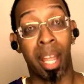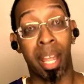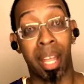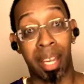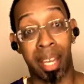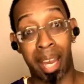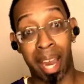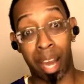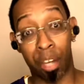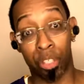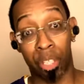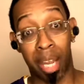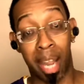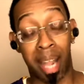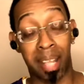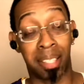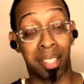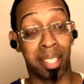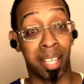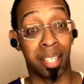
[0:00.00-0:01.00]
He actually
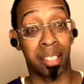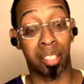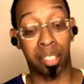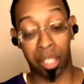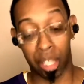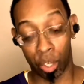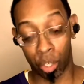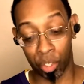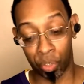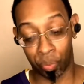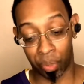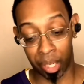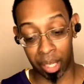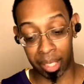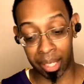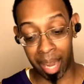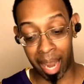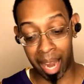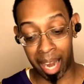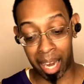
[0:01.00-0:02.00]
had six steals for the
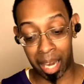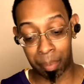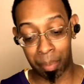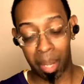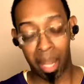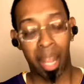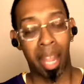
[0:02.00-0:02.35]
game.